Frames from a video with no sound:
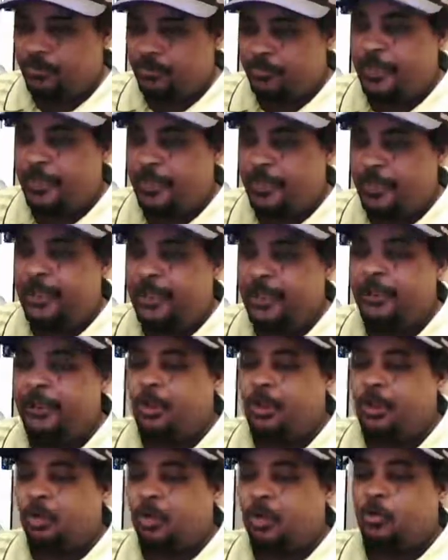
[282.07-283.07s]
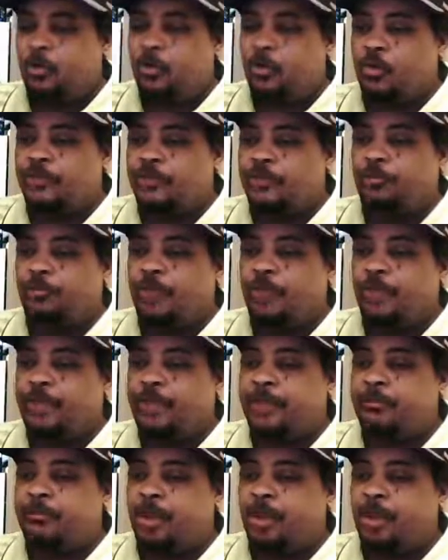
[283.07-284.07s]
They are going to
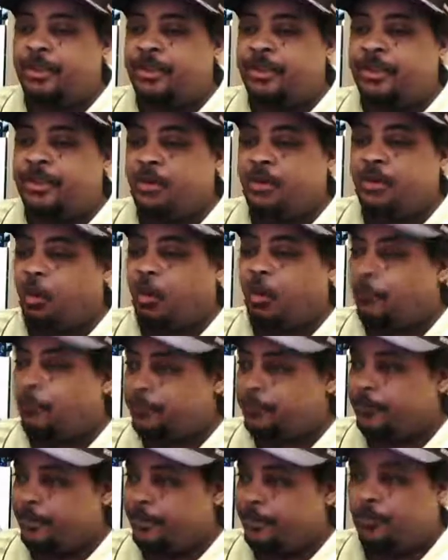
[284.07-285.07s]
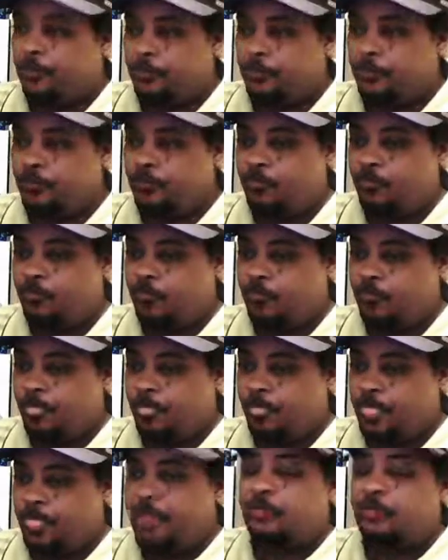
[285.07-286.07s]
make money off of you.
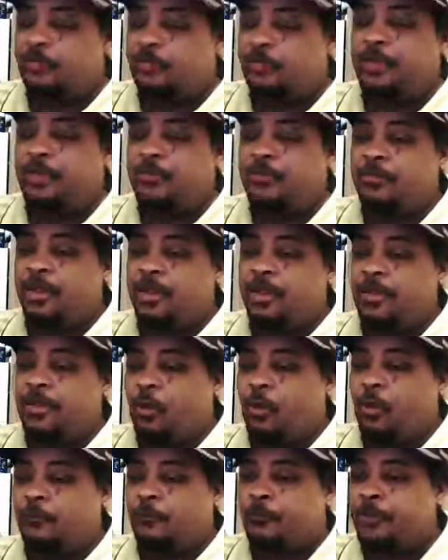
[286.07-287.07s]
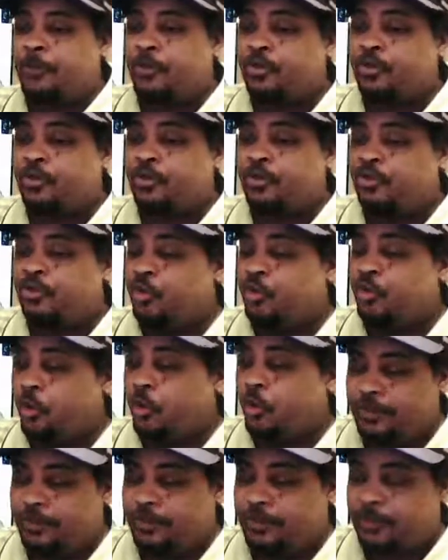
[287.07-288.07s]
They're going to make money off of
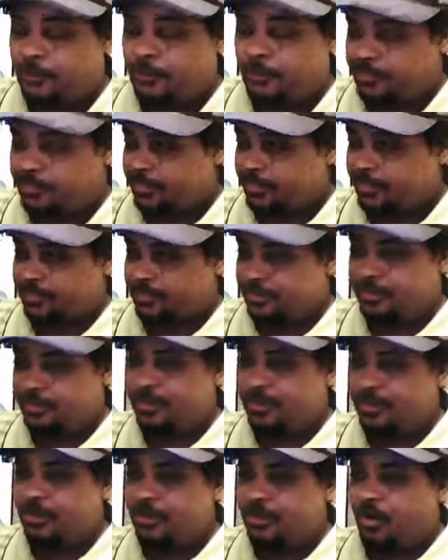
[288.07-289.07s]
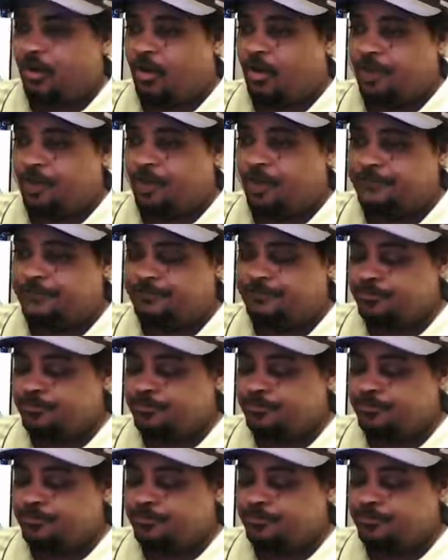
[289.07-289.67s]
your services. All right?